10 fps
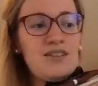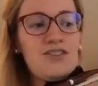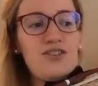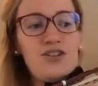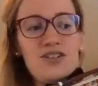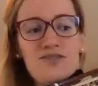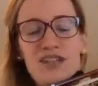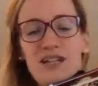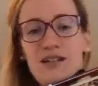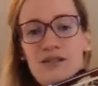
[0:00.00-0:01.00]
Third
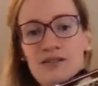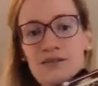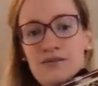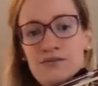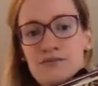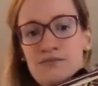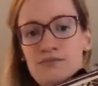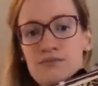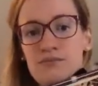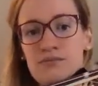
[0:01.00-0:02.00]
finger.
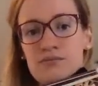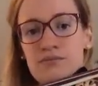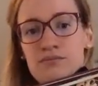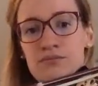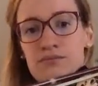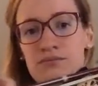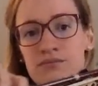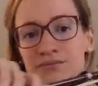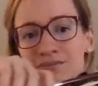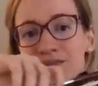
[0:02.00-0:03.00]

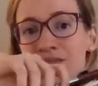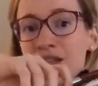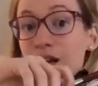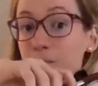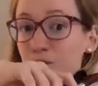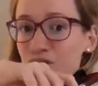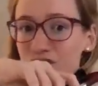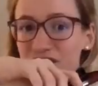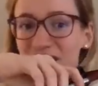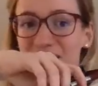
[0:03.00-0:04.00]
I'm going to
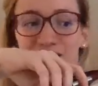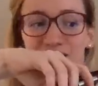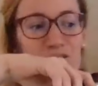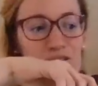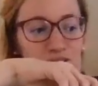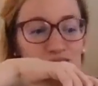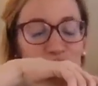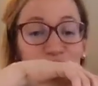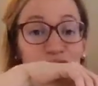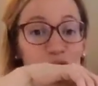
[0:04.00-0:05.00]
challenge you. Use
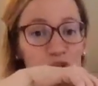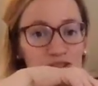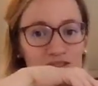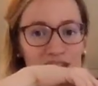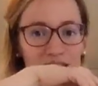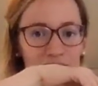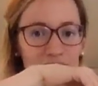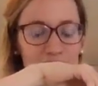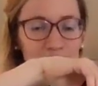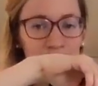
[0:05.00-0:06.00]
your fourth finger
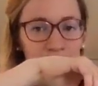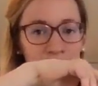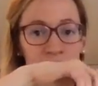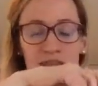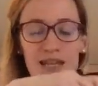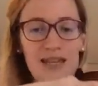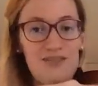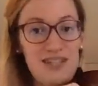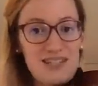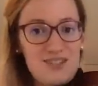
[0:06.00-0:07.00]
right now. If
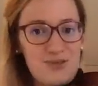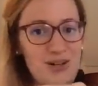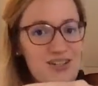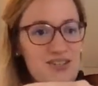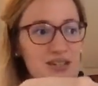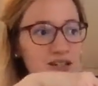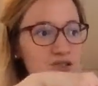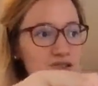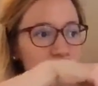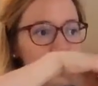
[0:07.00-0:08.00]
this is too hard, you can
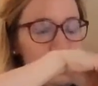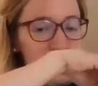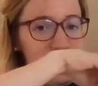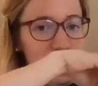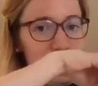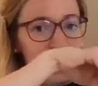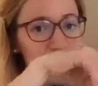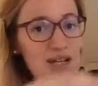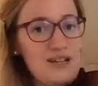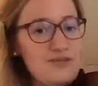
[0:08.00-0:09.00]
use the open string, but
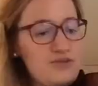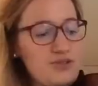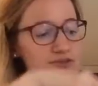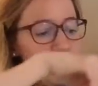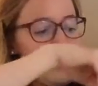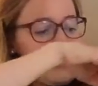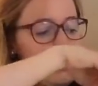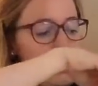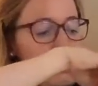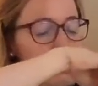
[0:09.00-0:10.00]
try the fourth finger
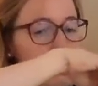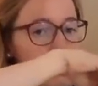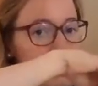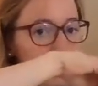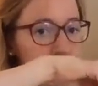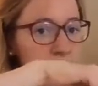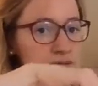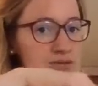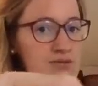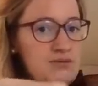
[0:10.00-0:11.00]
four.
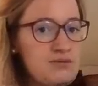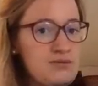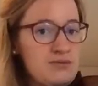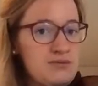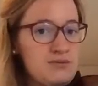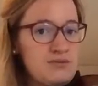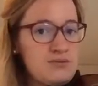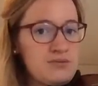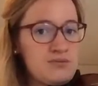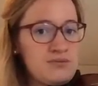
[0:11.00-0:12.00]

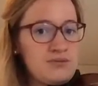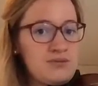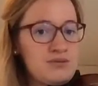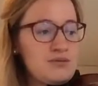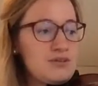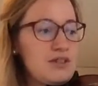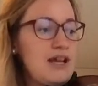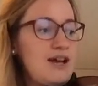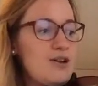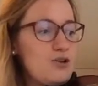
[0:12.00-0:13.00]

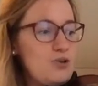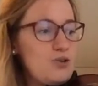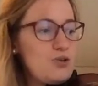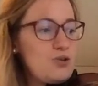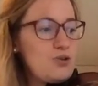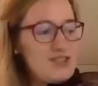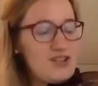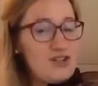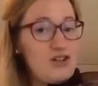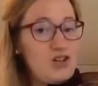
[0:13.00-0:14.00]
Now place your
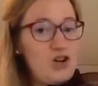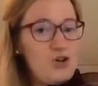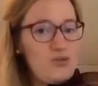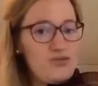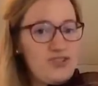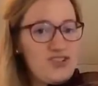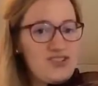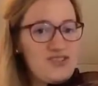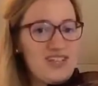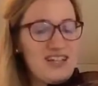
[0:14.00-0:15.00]
low first
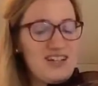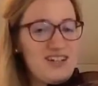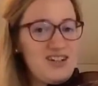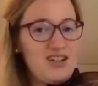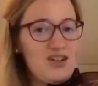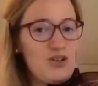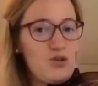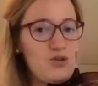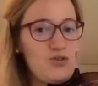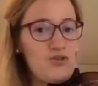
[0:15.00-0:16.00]
finger
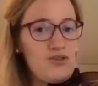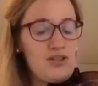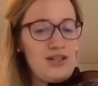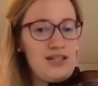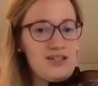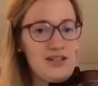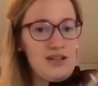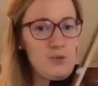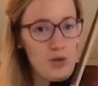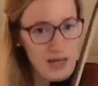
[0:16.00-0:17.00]
on the D string.
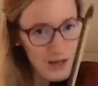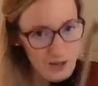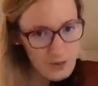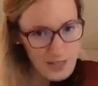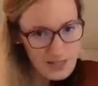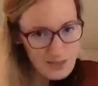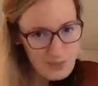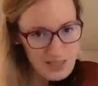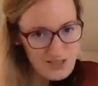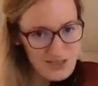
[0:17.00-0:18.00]
Wow, that's a
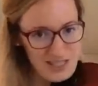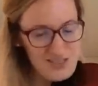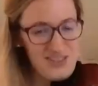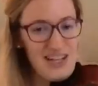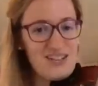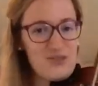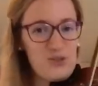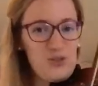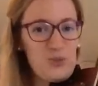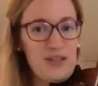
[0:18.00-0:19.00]
big stretch, right? All
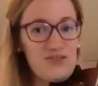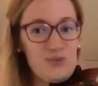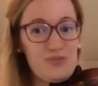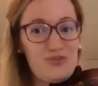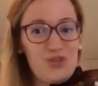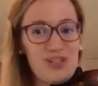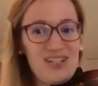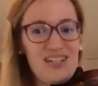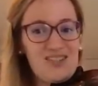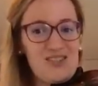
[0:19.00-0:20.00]
the way from four
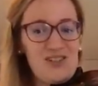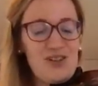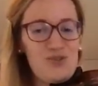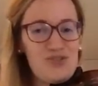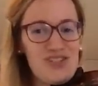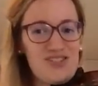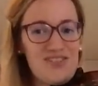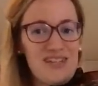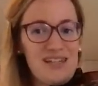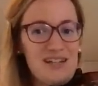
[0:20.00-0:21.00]
to low first
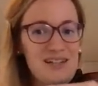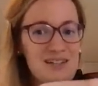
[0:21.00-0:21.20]
finger.